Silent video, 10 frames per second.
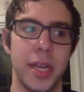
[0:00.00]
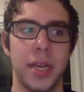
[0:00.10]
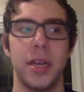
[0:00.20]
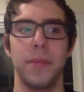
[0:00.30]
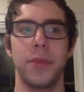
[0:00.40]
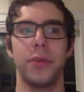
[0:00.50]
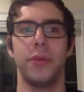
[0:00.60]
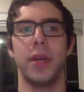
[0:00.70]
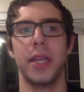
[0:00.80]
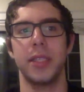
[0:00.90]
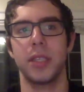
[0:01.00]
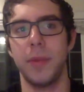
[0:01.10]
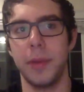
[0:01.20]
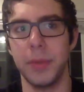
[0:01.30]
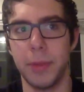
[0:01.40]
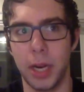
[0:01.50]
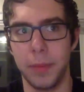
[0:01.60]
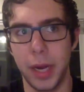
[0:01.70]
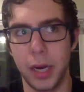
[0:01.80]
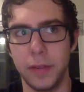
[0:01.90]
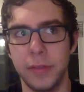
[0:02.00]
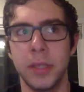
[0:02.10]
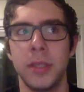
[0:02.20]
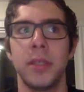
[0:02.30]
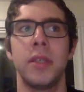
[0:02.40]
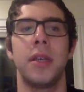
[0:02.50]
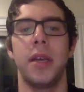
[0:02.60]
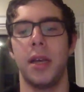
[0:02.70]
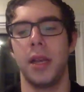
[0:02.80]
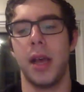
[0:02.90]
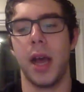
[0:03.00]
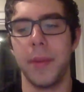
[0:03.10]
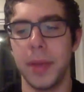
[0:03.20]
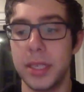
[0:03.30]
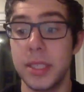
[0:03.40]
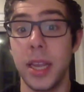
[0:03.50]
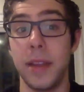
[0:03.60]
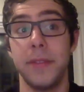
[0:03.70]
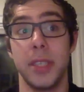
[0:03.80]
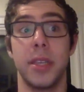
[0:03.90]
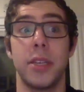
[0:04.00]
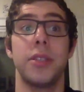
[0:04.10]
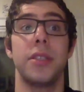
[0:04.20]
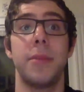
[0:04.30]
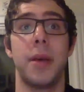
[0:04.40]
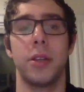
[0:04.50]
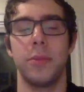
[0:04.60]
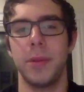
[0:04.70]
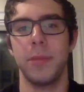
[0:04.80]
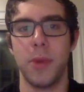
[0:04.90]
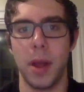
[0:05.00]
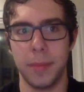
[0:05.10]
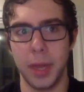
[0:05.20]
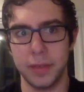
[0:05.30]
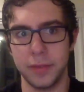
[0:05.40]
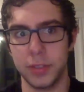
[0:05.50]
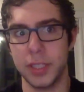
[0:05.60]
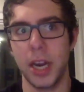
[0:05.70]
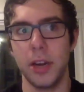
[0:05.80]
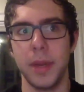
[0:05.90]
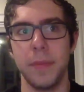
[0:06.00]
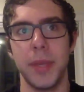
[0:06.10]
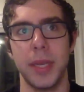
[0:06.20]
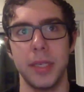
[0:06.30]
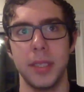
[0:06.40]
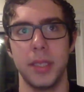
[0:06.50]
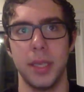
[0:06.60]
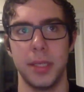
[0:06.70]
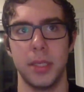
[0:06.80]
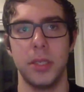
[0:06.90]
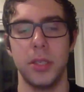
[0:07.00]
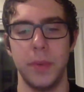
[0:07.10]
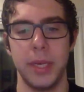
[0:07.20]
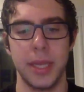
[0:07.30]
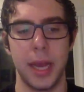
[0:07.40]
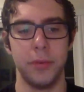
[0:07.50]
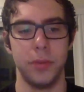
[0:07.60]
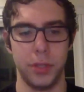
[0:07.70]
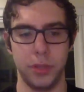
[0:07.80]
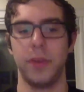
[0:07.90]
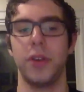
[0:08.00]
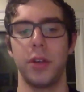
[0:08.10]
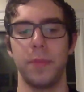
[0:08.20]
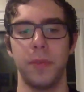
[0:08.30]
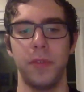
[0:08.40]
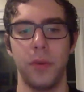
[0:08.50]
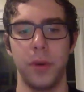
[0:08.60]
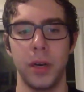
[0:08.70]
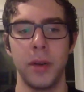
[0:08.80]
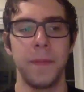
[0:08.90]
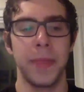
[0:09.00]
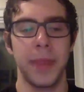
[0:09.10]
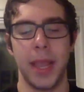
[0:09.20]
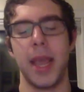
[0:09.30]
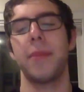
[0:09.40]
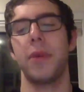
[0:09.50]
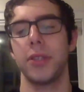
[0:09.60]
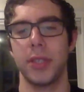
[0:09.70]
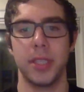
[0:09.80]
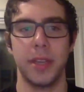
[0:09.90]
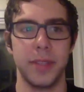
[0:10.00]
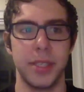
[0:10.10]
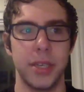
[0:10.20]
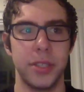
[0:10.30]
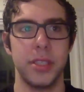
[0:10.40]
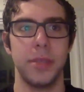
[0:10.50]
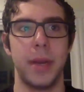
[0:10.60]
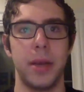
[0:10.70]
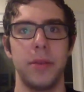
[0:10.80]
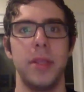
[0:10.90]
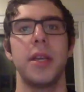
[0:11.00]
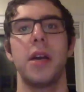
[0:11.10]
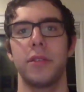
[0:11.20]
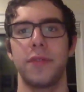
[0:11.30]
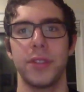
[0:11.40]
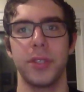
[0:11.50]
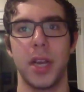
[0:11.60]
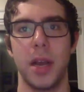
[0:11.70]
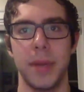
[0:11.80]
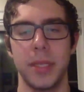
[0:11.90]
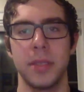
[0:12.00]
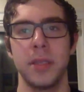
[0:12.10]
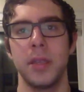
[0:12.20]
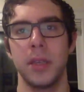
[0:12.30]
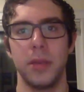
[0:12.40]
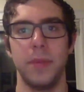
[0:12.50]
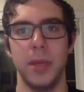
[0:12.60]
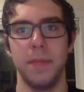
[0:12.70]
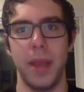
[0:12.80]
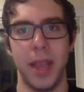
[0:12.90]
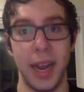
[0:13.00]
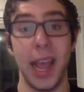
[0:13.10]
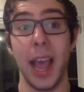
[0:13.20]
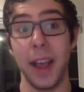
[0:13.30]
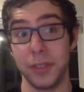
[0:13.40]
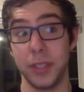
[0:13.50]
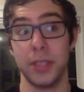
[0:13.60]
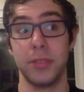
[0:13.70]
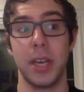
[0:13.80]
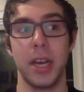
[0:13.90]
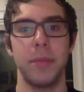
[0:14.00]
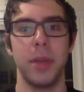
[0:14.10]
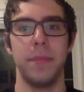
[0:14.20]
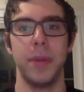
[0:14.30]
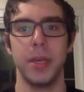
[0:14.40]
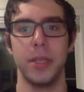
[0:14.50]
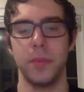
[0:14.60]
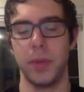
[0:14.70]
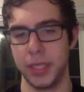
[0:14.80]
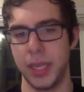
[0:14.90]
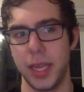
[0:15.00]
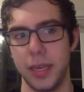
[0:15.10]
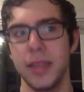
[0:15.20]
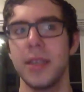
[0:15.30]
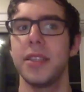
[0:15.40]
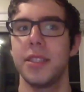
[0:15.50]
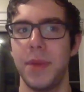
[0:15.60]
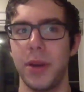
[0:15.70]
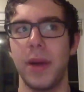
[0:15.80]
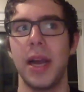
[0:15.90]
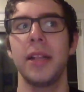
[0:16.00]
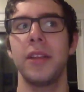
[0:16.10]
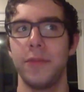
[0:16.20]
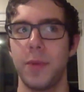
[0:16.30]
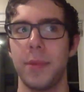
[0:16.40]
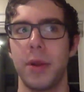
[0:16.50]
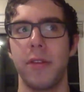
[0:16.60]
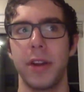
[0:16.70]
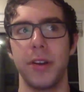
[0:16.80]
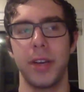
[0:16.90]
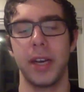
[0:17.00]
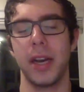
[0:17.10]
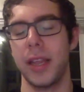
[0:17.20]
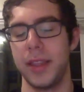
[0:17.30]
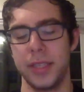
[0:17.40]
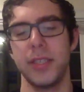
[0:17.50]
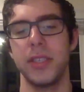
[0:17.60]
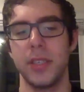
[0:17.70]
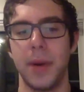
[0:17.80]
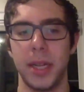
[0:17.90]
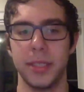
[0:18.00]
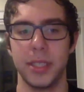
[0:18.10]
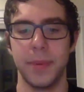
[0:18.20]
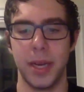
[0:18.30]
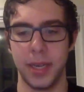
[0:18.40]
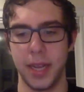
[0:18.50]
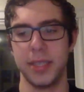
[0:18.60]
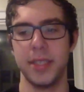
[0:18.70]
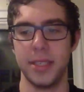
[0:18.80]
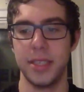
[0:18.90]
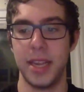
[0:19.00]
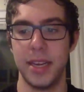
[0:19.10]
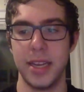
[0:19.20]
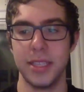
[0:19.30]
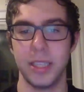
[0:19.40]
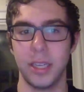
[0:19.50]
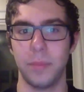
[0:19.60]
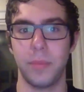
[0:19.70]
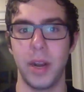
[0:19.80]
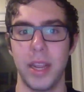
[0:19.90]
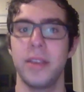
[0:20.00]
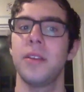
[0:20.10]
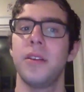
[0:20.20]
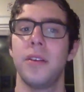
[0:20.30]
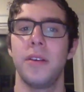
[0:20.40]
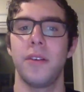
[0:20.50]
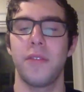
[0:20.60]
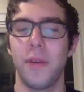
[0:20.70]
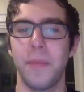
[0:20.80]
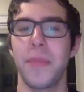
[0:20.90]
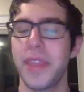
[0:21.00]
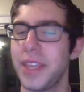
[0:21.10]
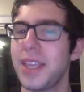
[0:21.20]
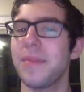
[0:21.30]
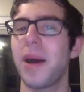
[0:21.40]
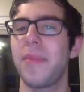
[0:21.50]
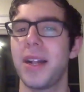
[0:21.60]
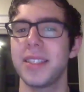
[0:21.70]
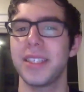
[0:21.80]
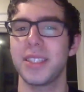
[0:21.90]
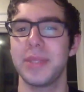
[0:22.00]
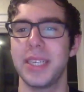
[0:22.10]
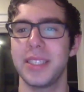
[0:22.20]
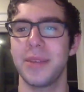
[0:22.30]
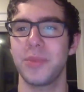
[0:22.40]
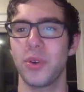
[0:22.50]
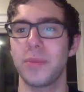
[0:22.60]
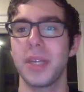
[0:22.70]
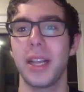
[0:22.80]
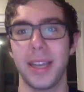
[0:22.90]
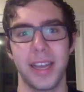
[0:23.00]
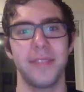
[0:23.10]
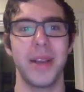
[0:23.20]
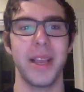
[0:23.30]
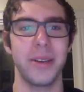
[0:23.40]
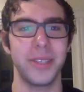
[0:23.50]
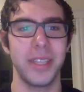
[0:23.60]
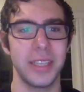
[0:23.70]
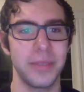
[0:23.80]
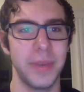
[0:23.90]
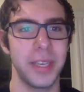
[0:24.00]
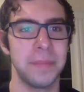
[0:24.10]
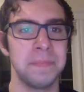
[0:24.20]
not come through against Khabib Nurmagomedov. I'm going to save discussions about Khabib Nurmagomedov's retirement because it's 2 weeks out. You've heard it before. And I'm also going to save discussions about the controversial comments Khabib made after his retirement because, once again, it's been a while. You've probably already heard it. And this isn't a politics podcast. This is a nice little break from thinking about politics, which has absorbed a lot of my energy this week.